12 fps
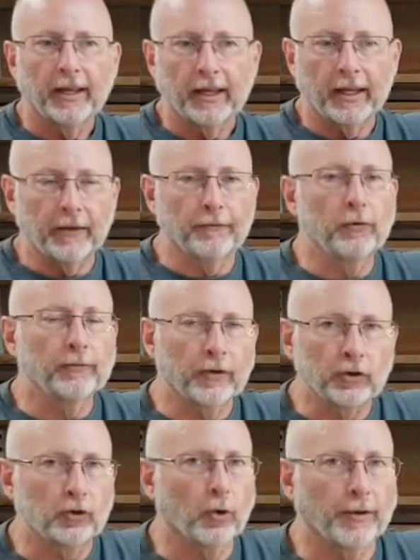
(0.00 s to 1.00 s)
If you've
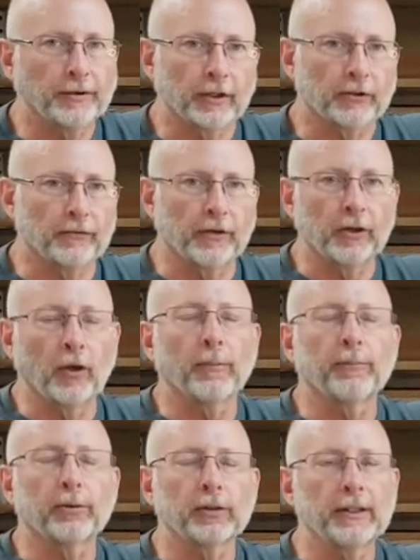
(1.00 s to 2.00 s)
enjoyed this video,
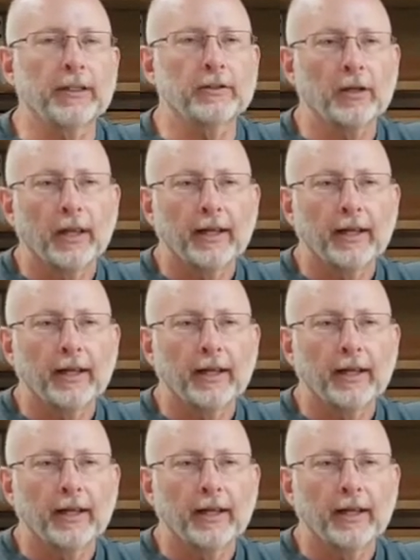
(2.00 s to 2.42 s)
please